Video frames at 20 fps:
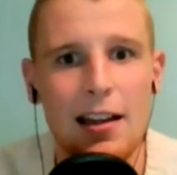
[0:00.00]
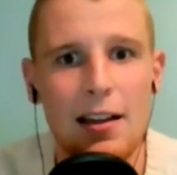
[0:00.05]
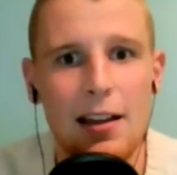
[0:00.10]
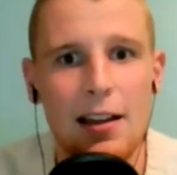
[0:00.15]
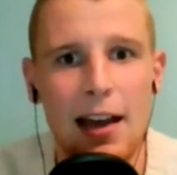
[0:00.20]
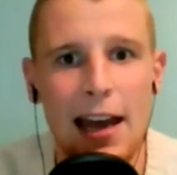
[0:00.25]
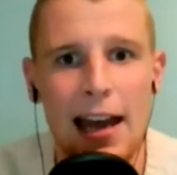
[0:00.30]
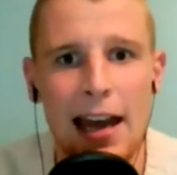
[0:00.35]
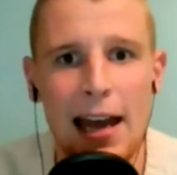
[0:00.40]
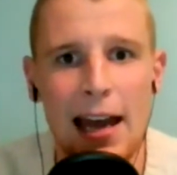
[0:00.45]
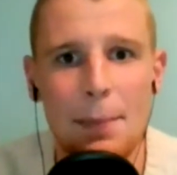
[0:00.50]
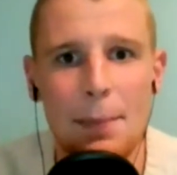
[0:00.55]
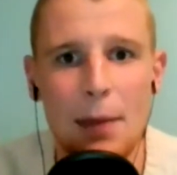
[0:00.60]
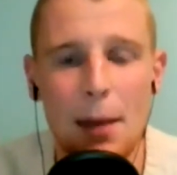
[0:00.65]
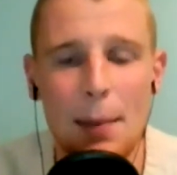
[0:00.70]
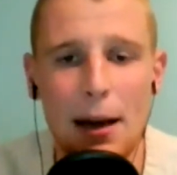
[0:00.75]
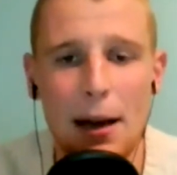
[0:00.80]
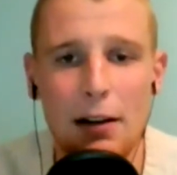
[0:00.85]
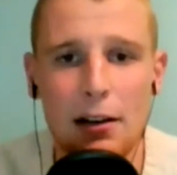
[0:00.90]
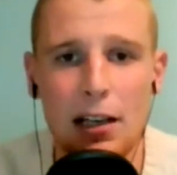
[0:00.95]

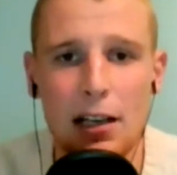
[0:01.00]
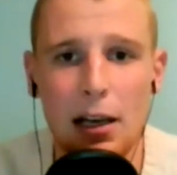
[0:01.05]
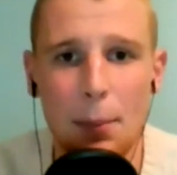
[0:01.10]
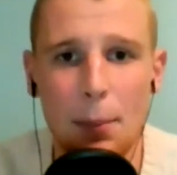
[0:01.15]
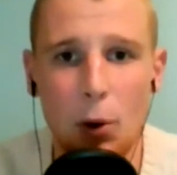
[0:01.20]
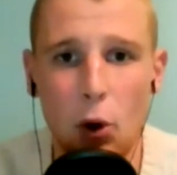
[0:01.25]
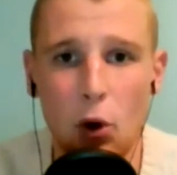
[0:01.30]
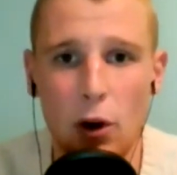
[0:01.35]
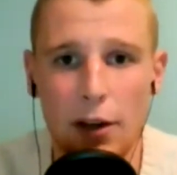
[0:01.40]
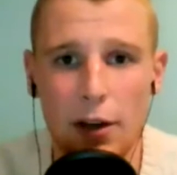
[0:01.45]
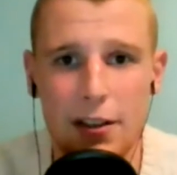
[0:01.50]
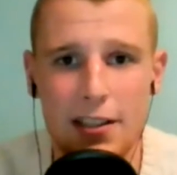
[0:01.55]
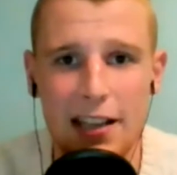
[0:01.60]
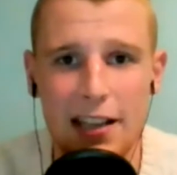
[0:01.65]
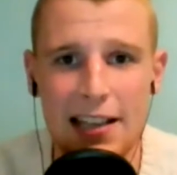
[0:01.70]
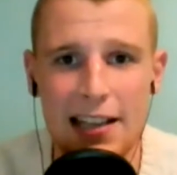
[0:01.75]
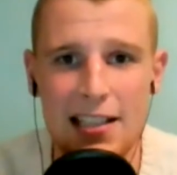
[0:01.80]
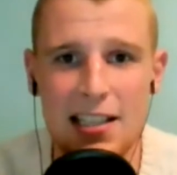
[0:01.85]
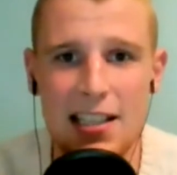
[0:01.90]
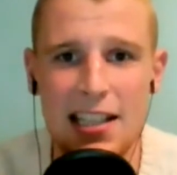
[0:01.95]
Aymeric Laporte
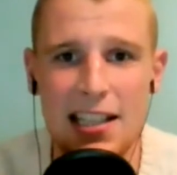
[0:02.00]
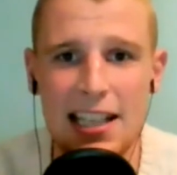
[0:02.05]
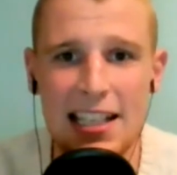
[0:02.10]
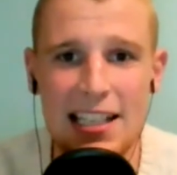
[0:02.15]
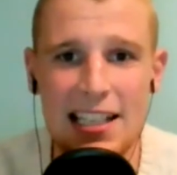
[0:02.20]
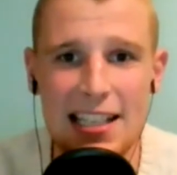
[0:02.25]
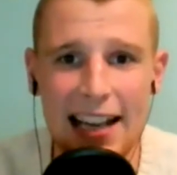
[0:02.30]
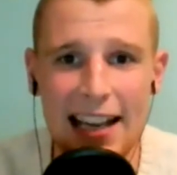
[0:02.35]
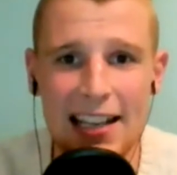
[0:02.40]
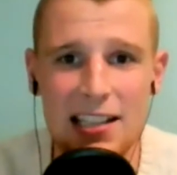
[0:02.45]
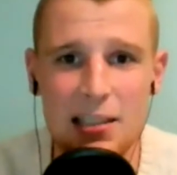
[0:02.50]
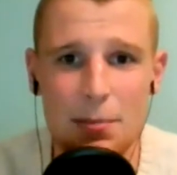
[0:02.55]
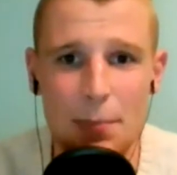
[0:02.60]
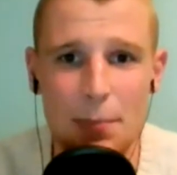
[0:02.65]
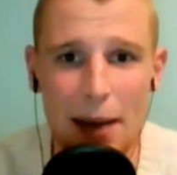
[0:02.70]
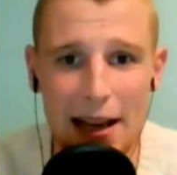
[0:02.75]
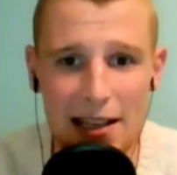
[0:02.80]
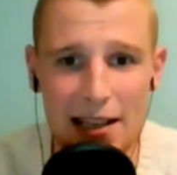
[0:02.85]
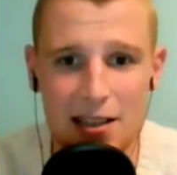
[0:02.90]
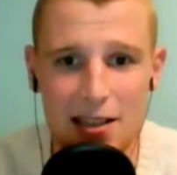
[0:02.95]
is the second
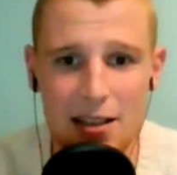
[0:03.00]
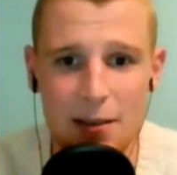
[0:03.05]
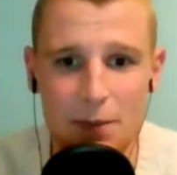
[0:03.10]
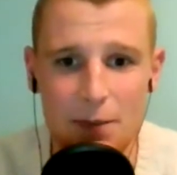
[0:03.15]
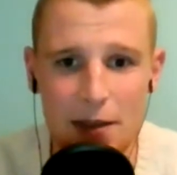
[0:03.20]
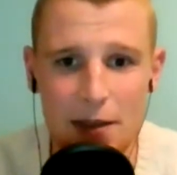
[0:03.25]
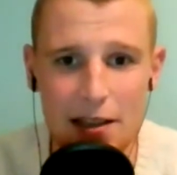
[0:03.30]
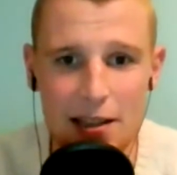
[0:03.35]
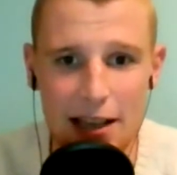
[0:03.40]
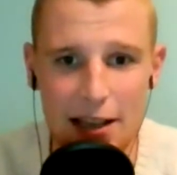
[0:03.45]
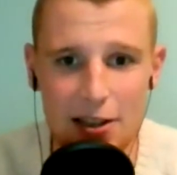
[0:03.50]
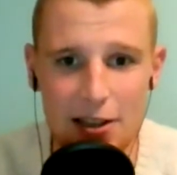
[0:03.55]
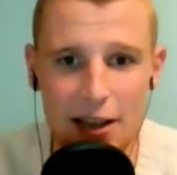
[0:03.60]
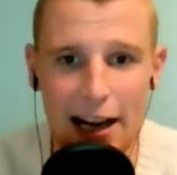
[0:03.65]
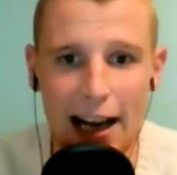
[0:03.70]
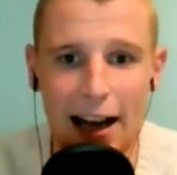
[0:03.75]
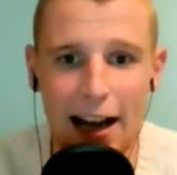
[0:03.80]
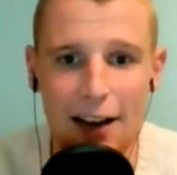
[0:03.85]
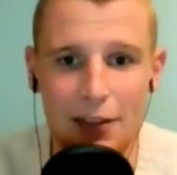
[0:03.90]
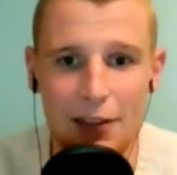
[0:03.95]
best
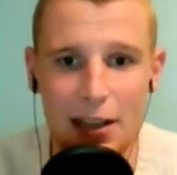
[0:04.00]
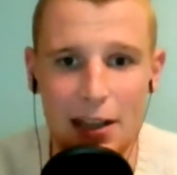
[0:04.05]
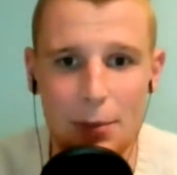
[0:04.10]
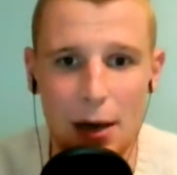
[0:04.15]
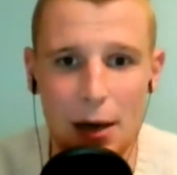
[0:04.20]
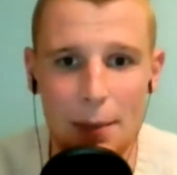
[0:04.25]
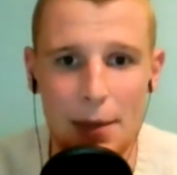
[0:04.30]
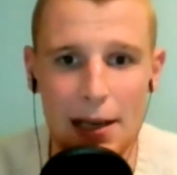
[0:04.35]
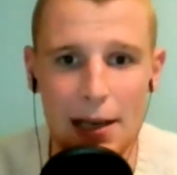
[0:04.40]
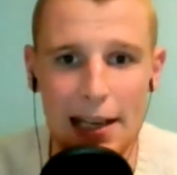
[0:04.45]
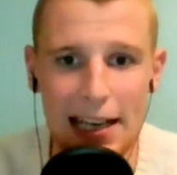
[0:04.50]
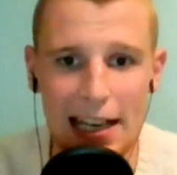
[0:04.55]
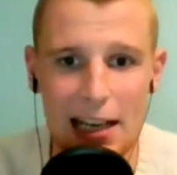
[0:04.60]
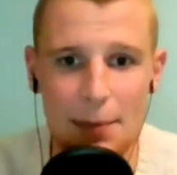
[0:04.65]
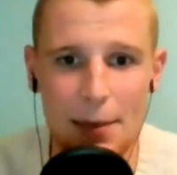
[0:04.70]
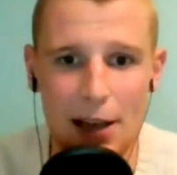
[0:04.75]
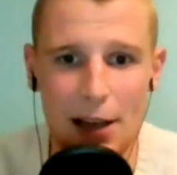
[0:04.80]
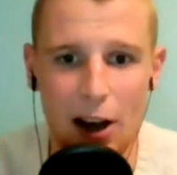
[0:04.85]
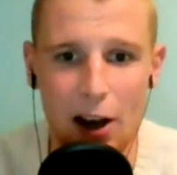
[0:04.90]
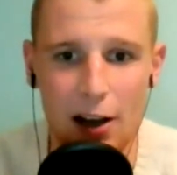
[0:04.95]
centre-half in the Premier League
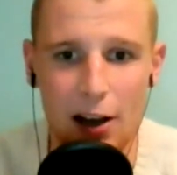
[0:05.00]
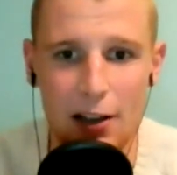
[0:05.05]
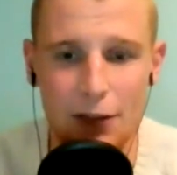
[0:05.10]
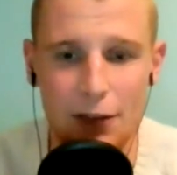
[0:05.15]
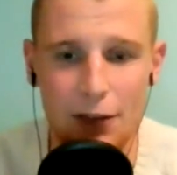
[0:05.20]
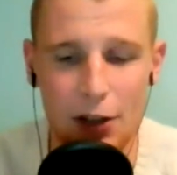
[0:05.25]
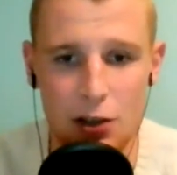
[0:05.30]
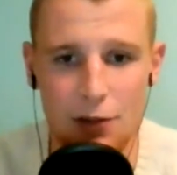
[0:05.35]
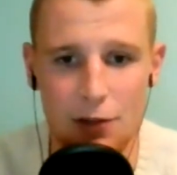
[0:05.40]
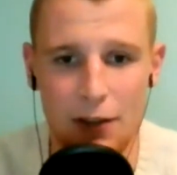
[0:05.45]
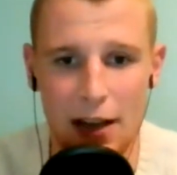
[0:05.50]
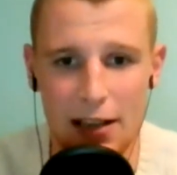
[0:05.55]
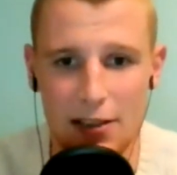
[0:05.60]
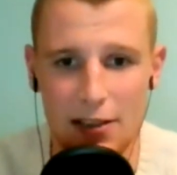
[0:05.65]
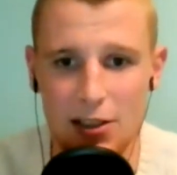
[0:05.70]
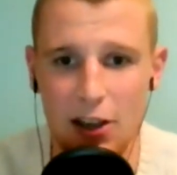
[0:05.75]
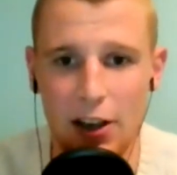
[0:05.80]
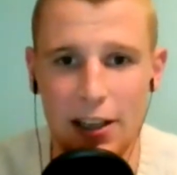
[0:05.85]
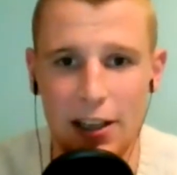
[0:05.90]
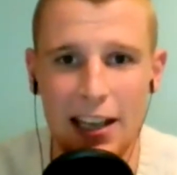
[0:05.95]
behind Virgil van
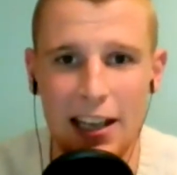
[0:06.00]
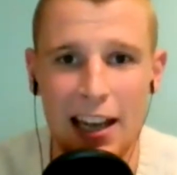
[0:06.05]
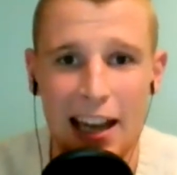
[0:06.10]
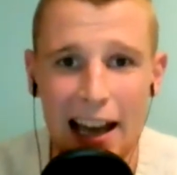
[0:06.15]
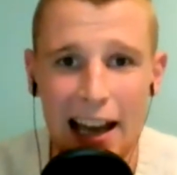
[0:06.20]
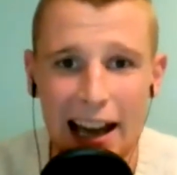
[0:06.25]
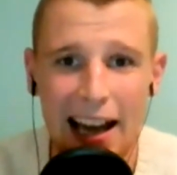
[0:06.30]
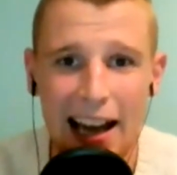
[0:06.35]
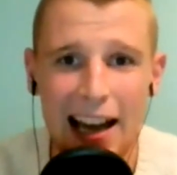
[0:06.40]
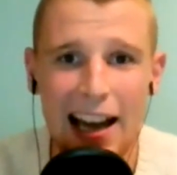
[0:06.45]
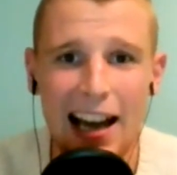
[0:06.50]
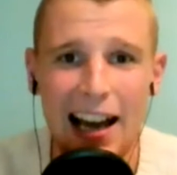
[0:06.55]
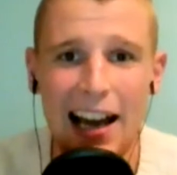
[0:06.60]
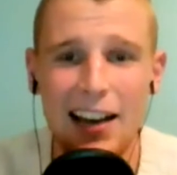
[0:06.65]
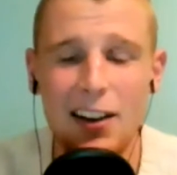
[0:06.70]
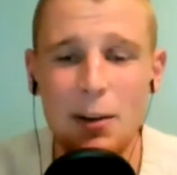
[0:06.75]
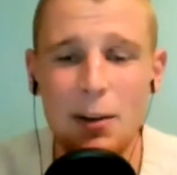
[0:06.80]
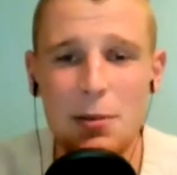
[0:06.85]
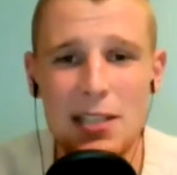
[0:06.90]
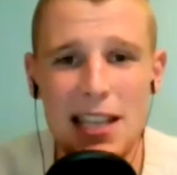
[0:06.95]
Dijk.
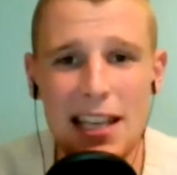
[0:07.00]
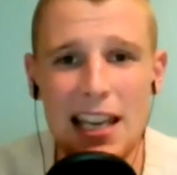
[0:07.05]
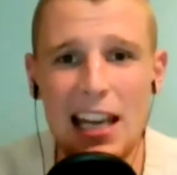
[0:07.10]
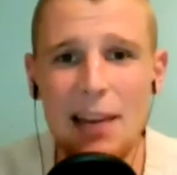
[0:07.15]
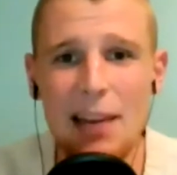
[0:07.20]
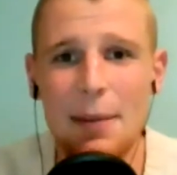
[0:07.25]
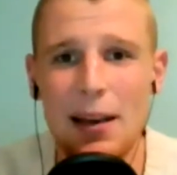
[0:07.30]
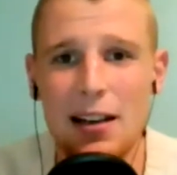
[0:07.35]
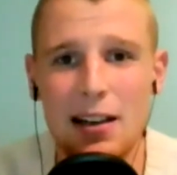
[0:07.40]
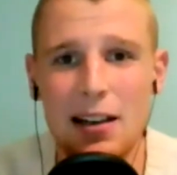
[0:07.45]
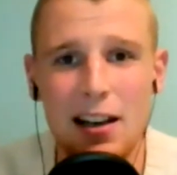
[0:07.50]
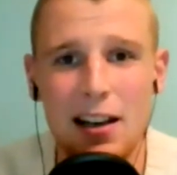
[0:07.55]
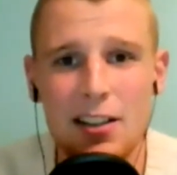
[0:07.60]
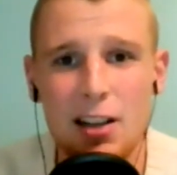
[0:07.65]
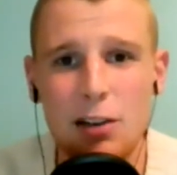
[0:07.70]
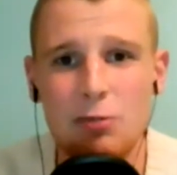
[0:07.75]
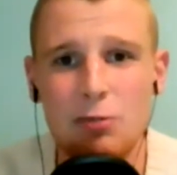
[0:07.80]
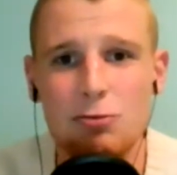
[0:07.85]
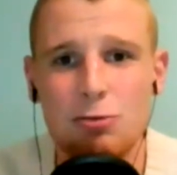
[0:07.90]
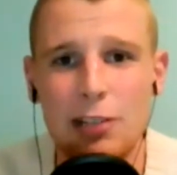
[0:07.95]
And I was thinking about it, and I
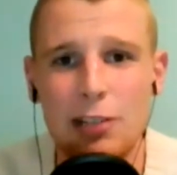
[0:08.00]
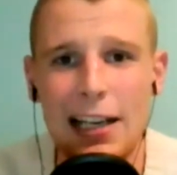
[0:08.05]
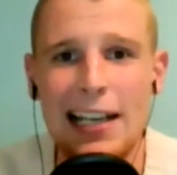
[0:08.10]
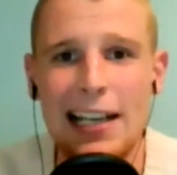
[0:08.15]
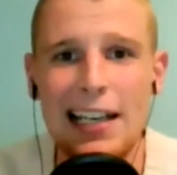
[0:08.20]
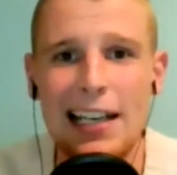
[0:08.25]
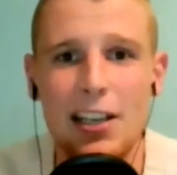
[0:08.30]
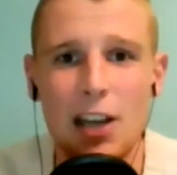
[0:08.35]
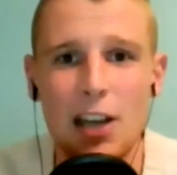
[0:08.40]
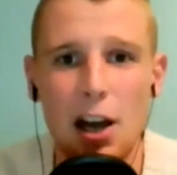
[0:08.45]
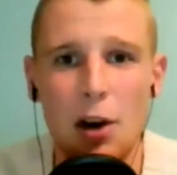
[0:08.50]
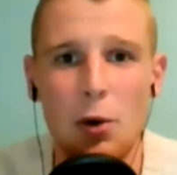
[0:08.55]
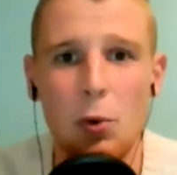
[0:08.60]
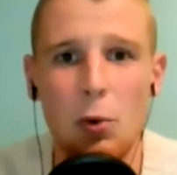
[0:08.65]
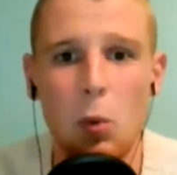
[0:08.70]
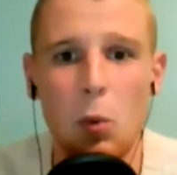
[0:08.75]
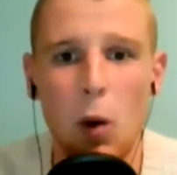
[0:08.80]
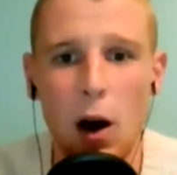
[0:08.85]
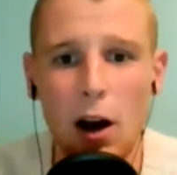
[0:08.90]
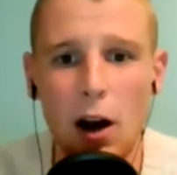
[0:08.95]
don't really know
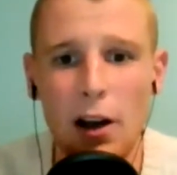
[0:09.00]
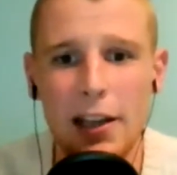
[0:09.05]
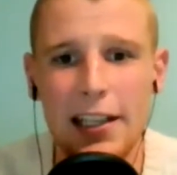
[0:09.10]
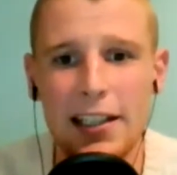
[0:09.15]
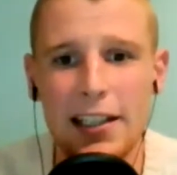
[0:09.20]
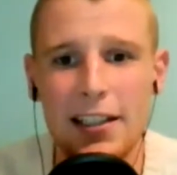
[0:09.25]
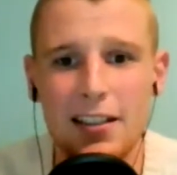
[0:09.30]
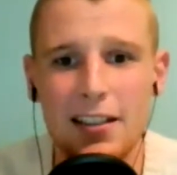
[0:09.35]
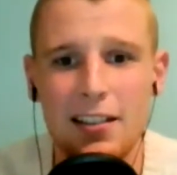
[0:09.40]
why.